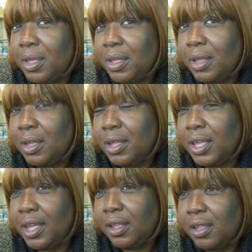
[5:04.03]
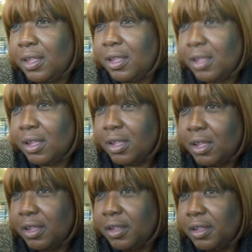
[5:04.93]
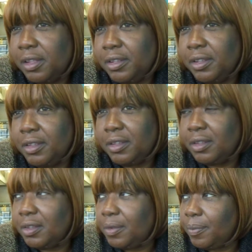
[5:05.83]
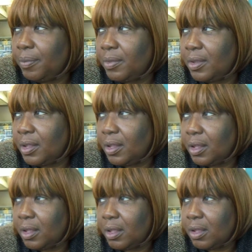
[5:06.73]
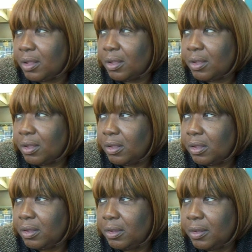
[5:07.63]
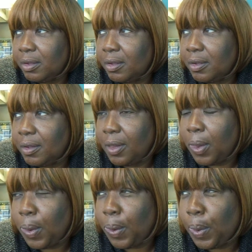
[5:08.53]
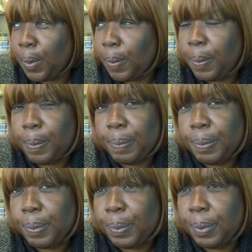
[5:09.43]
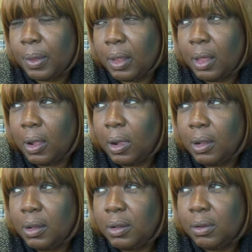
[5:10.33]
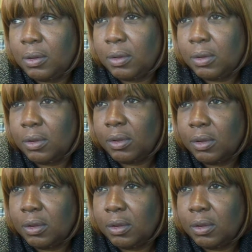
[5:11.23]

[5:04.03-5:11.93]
Right. So, in terms of the council, what is a councillor's role? What can the councillor do for the local community?